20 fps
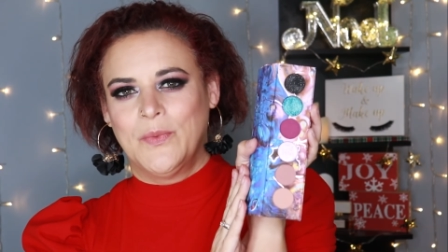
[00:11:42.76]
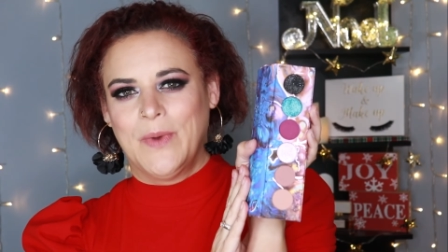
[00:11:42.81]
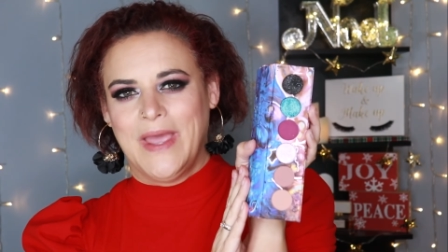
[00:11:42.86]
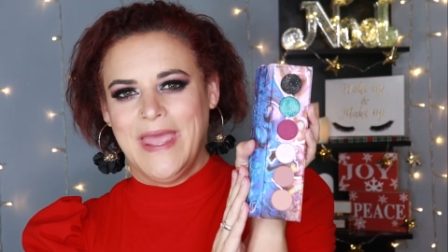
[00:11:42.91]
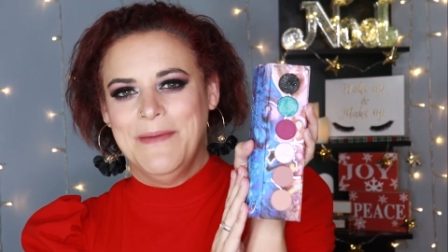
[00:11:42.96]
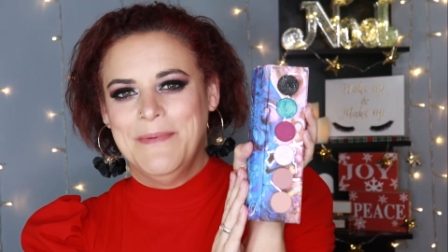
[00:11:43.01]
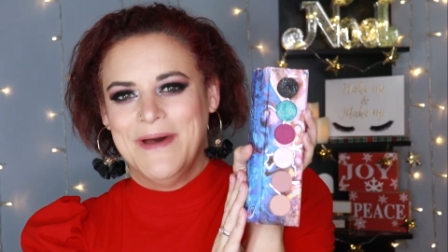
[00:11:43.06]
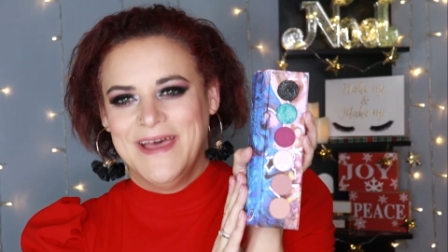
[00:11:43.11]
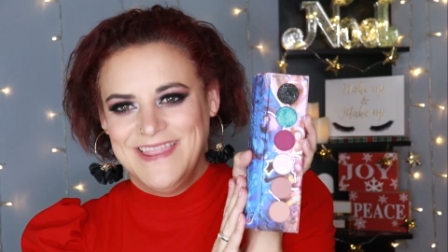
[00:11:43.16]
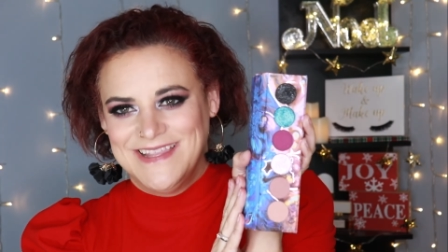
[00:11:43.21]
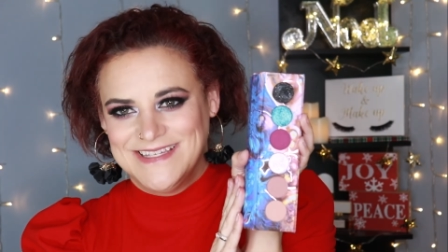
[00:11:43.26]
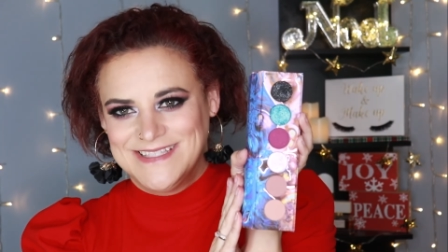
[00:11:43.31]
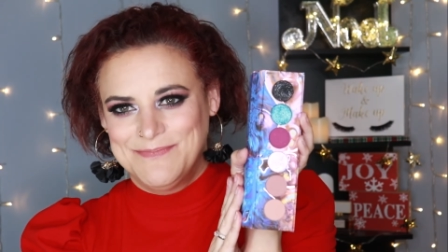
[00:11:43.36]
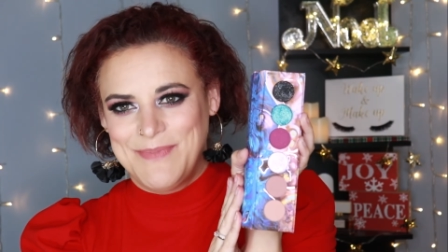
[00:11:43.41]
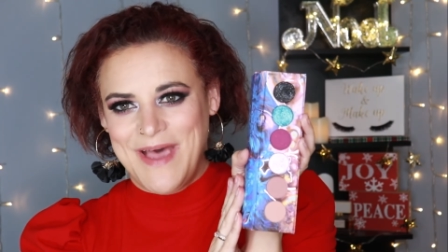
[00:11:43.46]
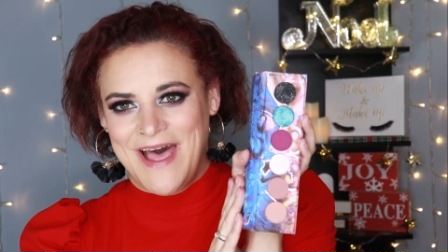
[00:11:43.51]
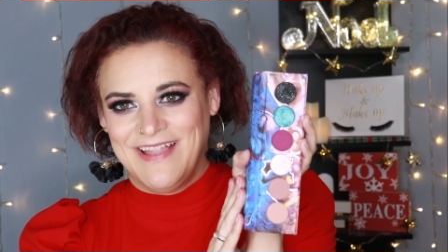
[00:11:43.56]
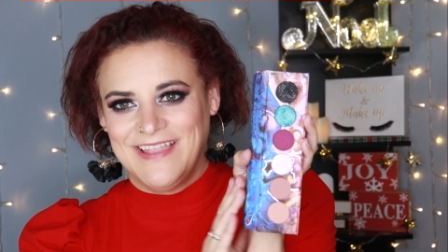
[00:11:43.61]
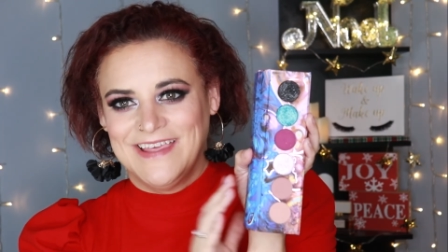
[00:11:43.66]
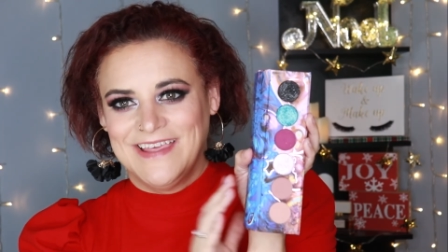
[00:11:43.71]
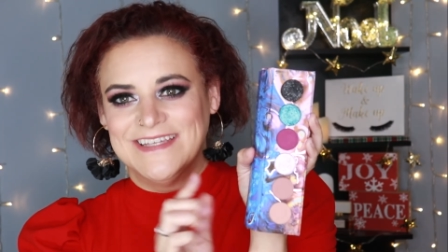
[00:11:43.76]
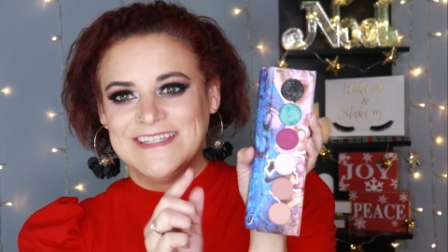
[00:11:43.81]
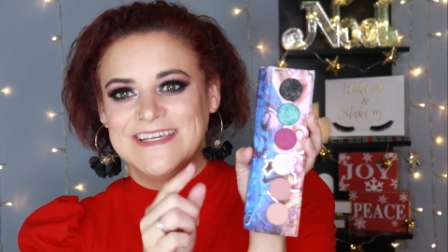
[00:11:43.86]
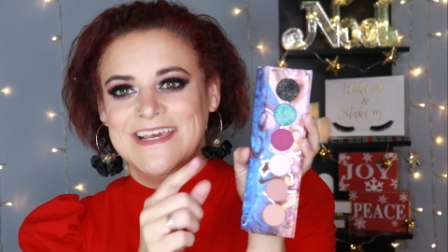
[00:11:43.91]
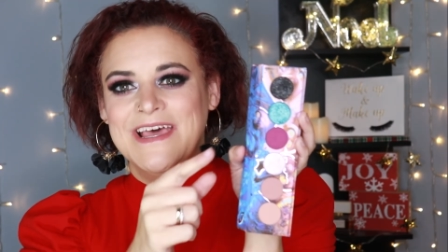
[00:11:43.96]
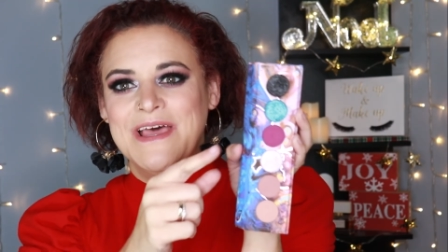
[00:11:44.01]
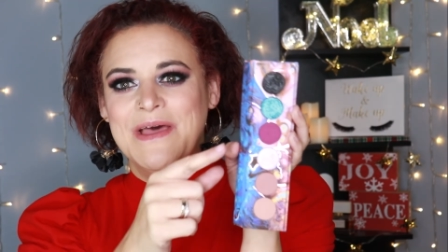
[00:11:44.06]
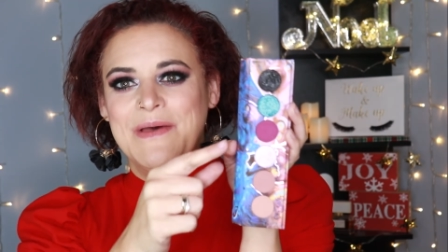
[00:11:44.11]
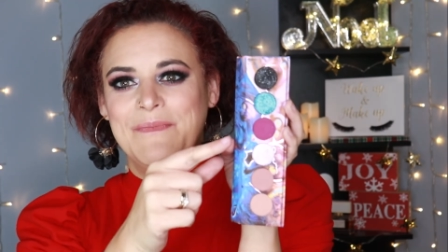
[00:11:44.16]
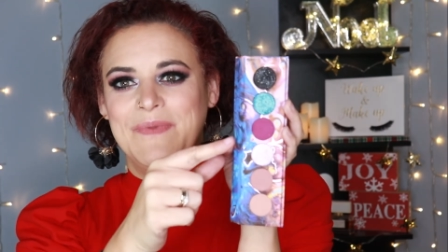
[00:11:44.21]
away by this palette
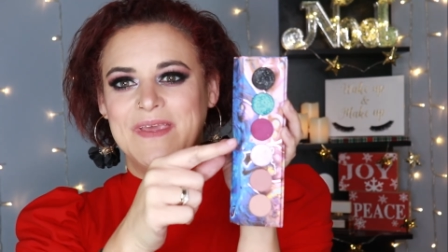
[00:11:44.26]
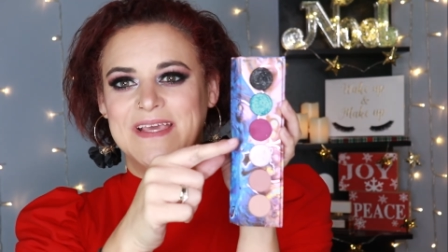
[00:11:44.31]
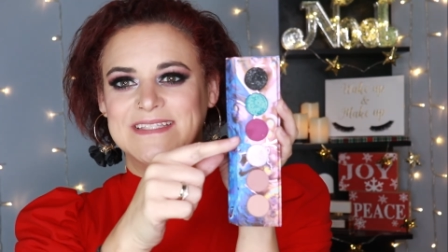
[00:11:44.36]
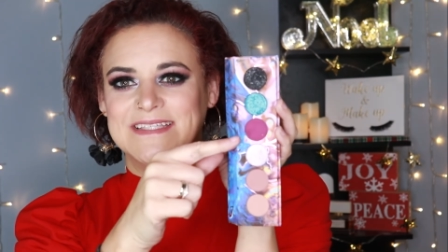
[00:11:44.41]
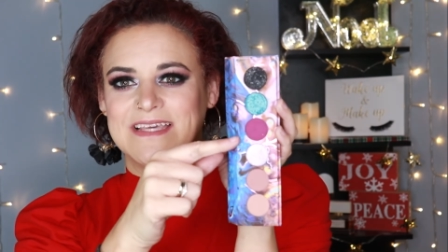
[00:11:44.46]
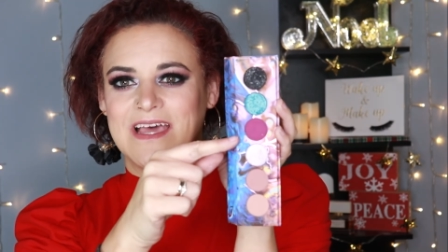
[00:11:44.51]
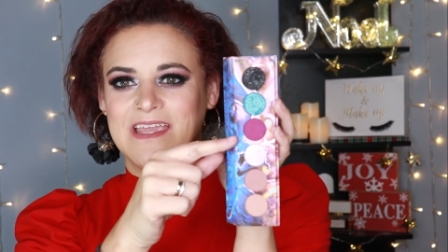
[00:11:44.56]
because